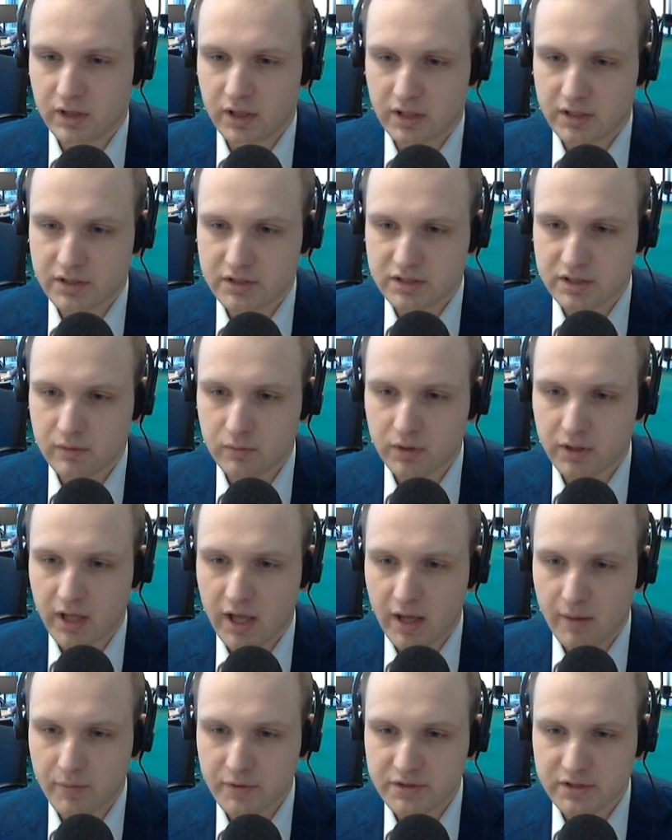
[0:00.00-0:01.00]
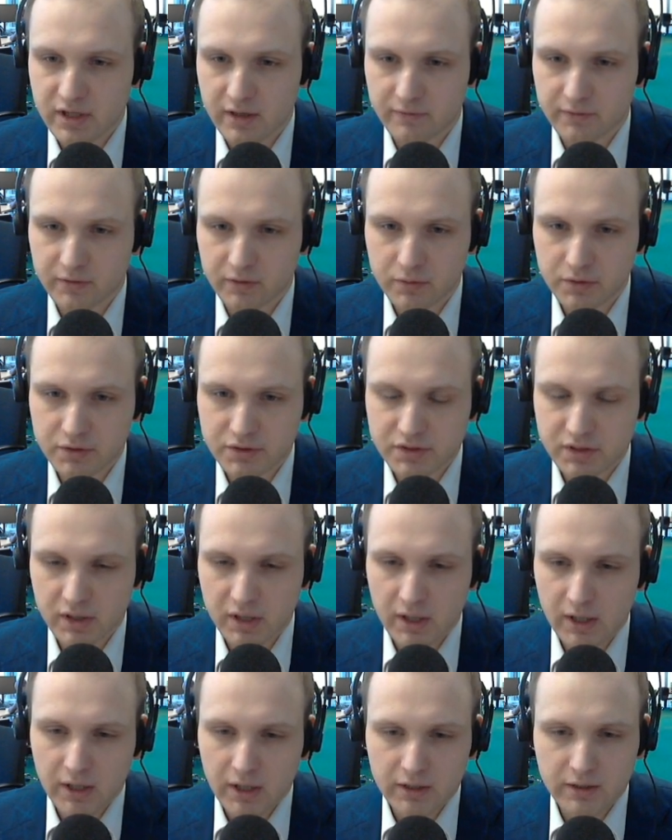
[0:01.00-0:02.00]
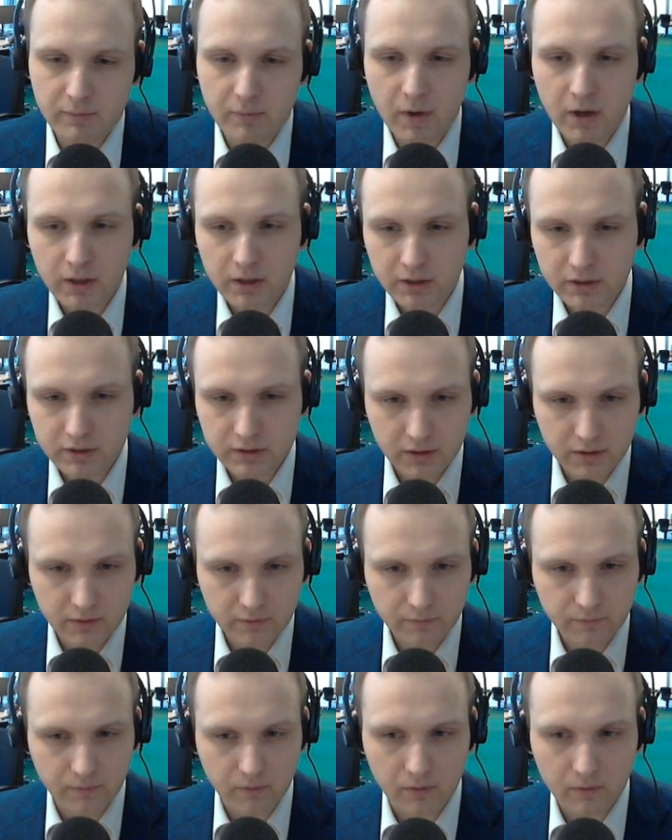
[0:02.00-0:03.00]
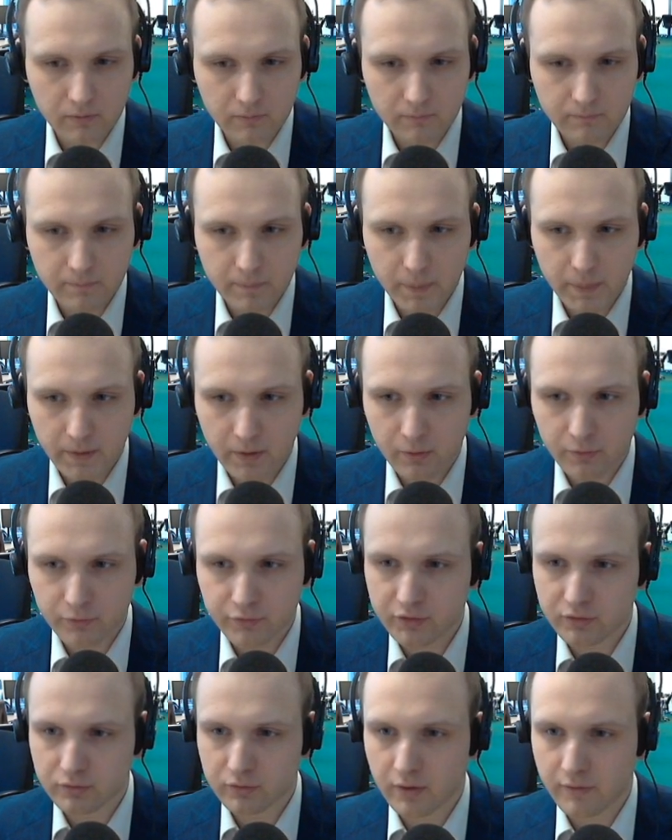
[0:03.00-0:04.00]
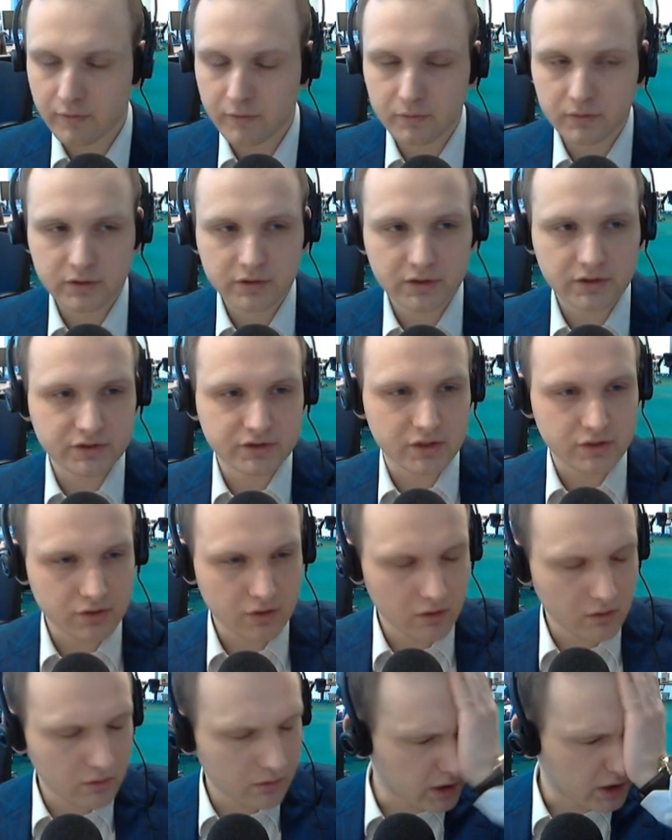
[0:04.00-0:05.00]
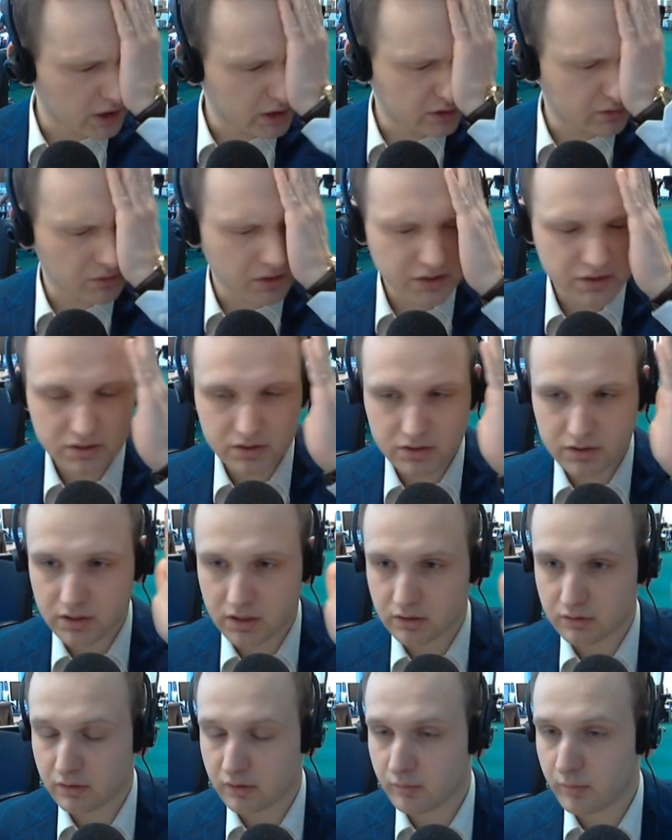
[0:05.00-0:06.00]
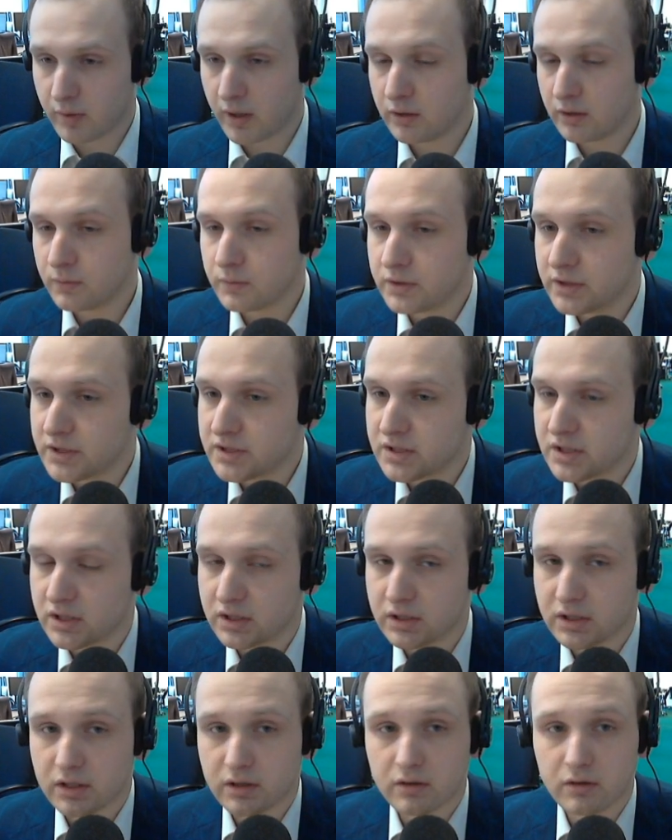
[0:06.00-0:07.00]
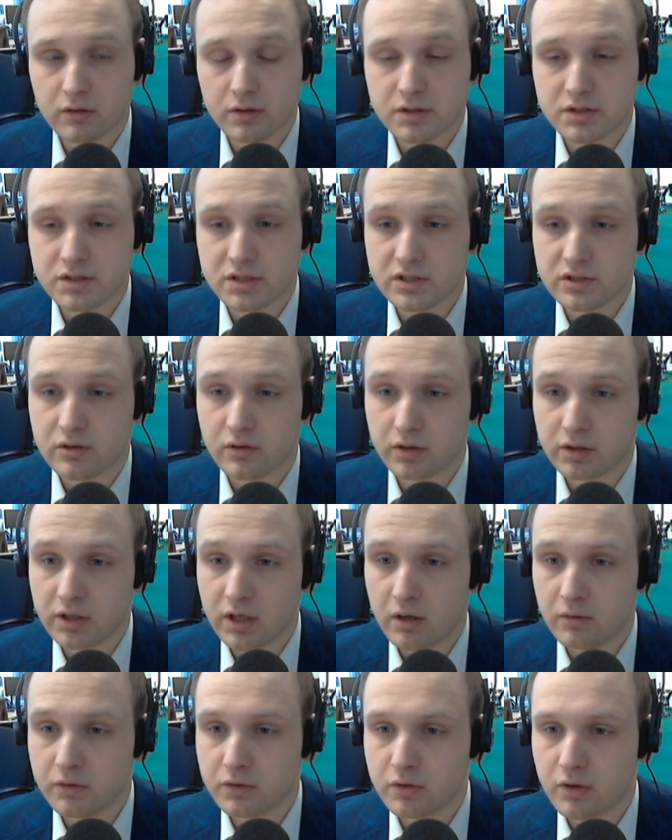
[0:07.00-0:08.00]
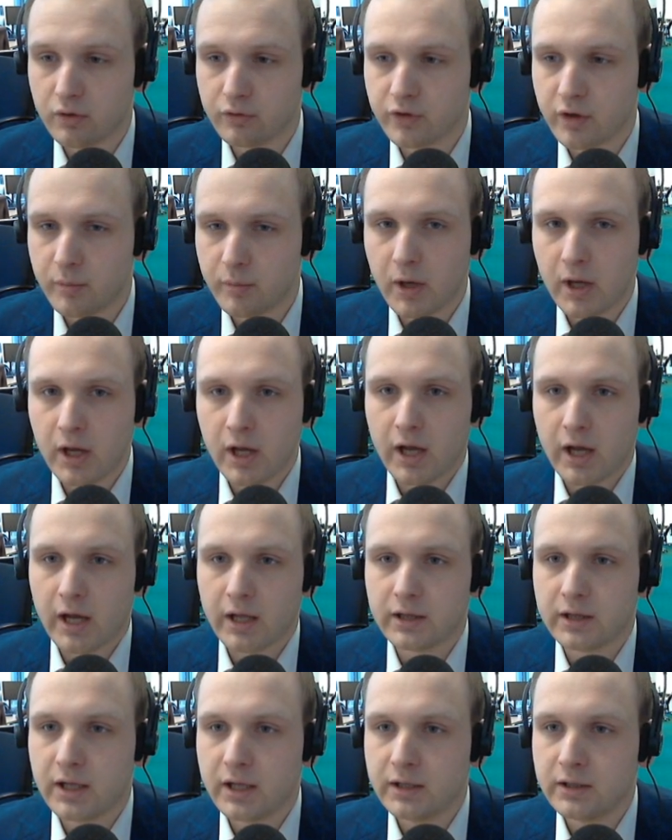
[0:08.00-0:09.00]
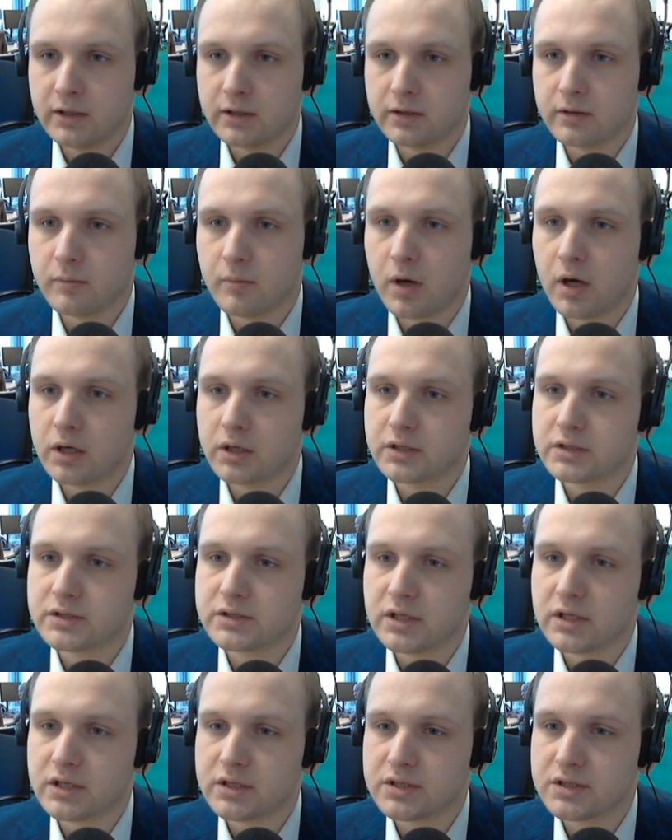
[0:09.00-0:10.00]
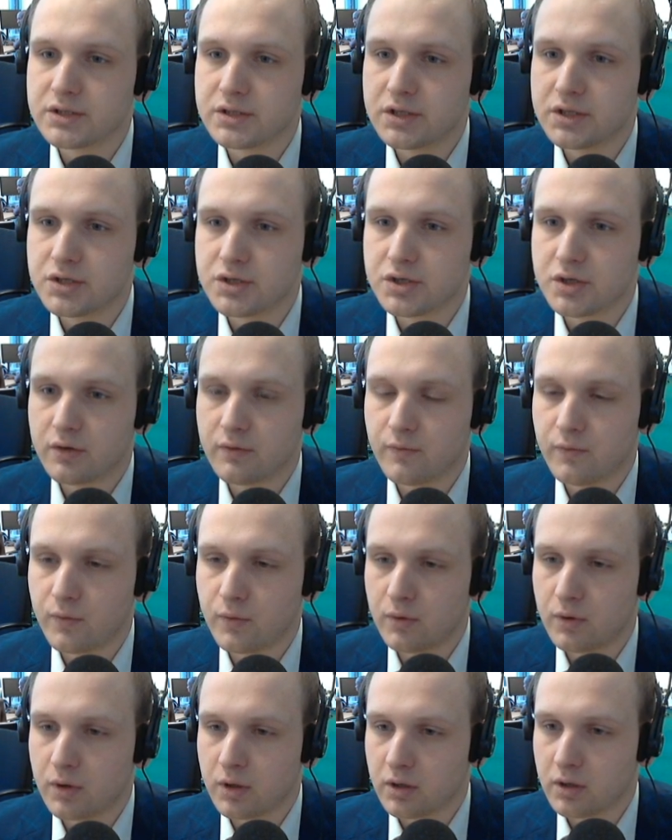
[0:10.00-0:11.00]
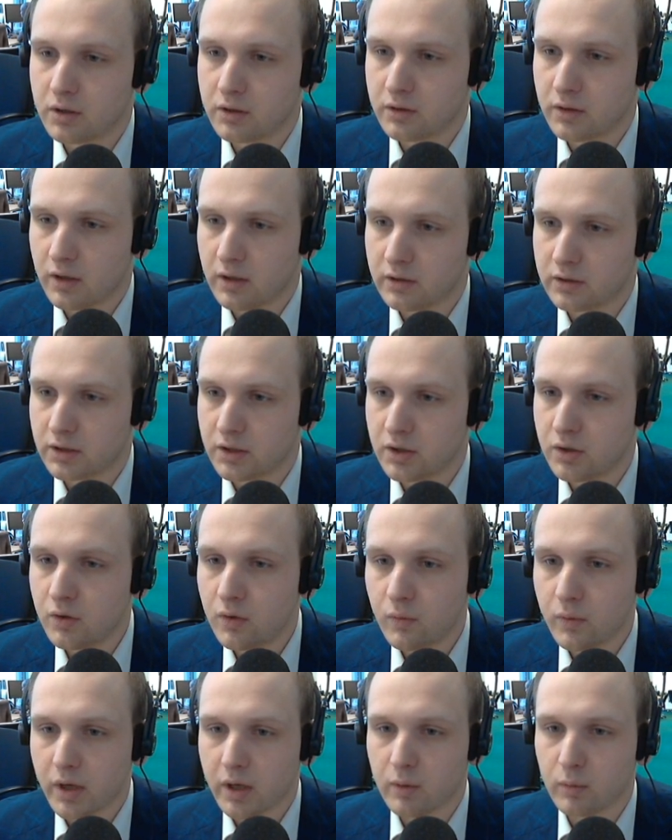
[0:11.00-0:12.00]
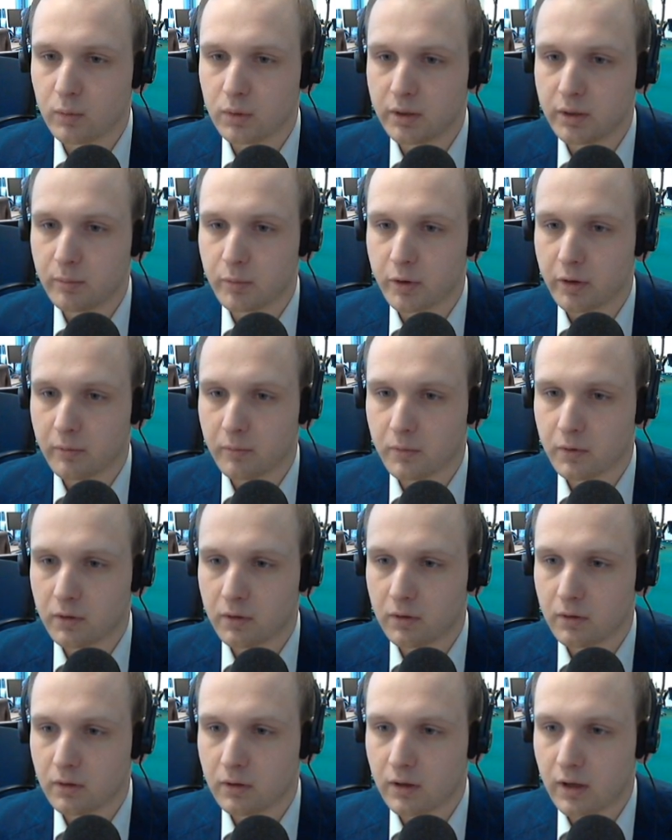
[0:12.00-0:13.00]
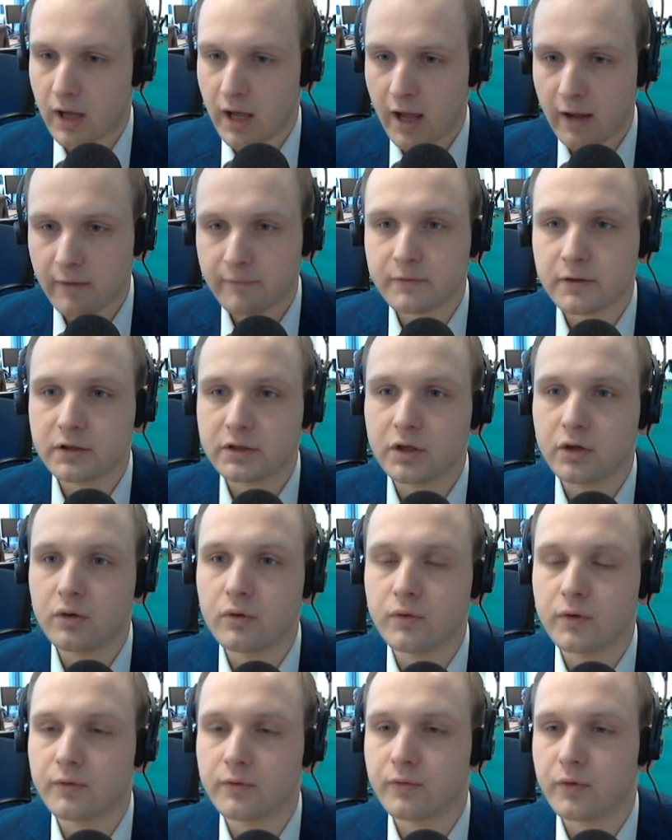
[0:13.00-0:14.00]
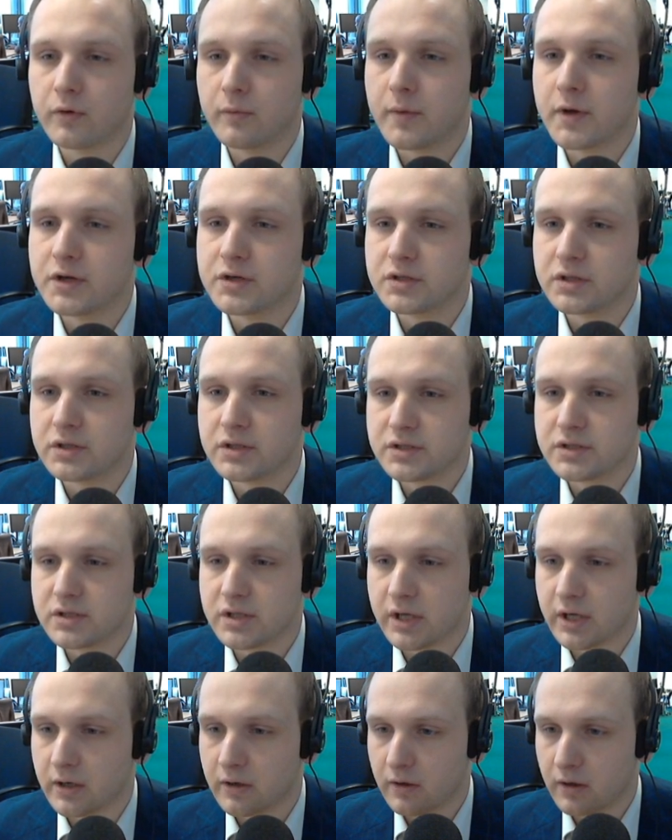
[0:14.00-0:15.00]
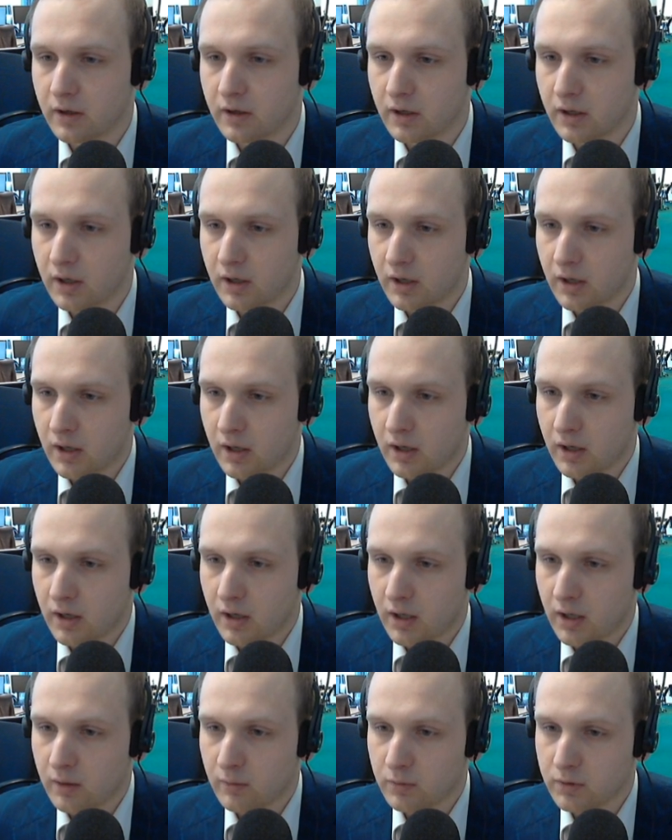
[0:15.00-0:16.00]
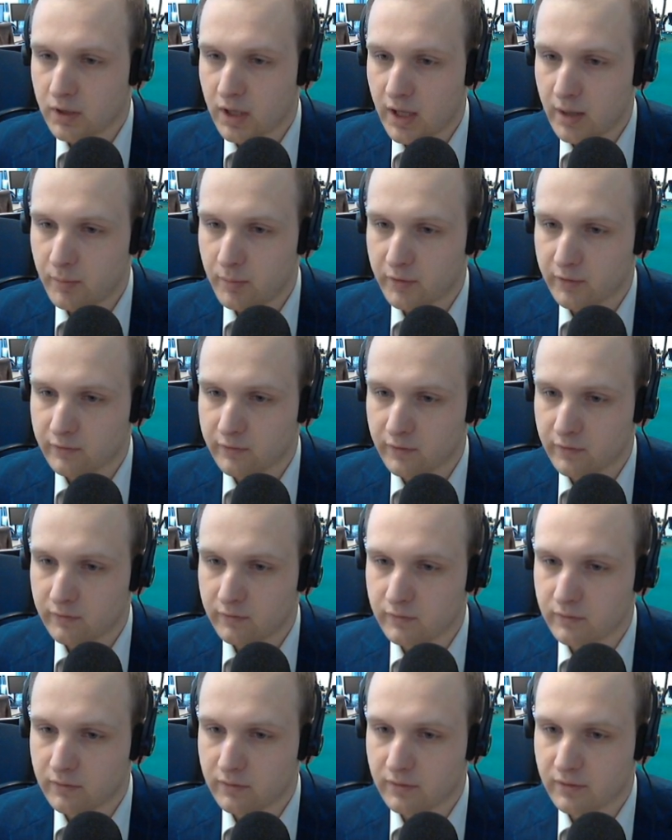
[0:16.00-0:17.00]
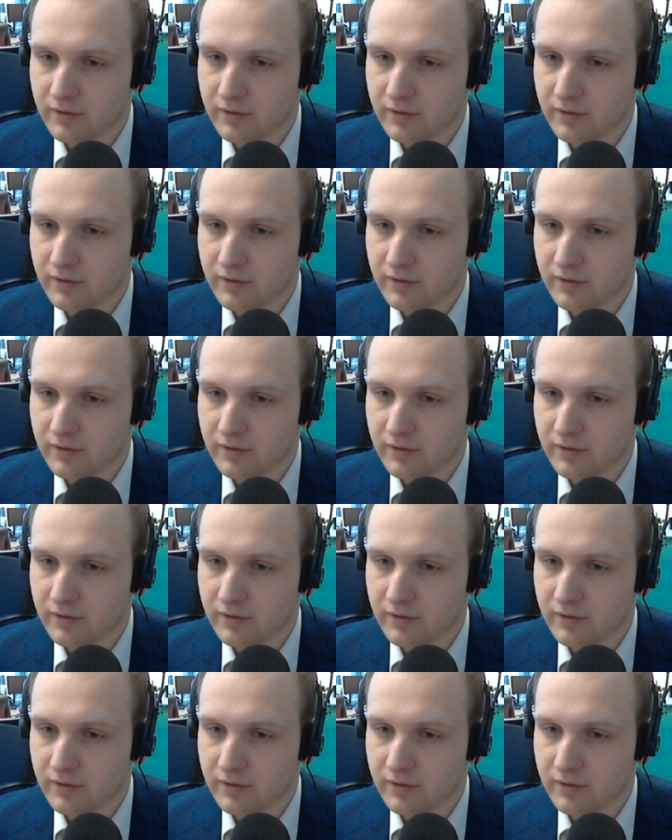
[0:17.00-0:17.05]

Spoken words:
And see what happens afterwards. The market info goes into, everyone understands, okay, the Russians are doing bad with this thing, their currency is going down, it goes up, and then the market starts searching for the new equilibrium after the new information is there. And what happens is